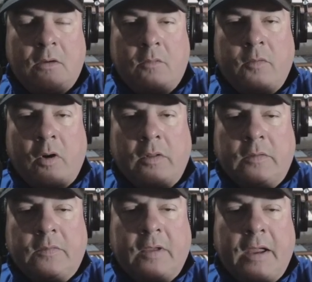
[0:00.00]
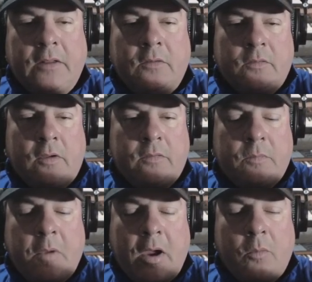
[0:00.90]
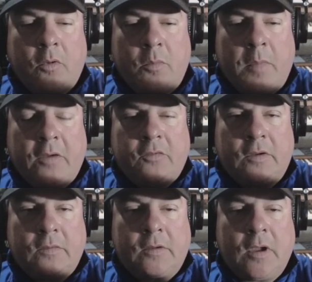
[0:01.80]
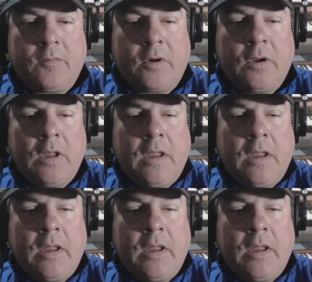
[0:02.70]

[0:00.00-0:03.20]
Over on the side, there's a spot where the mesh doesn't cover.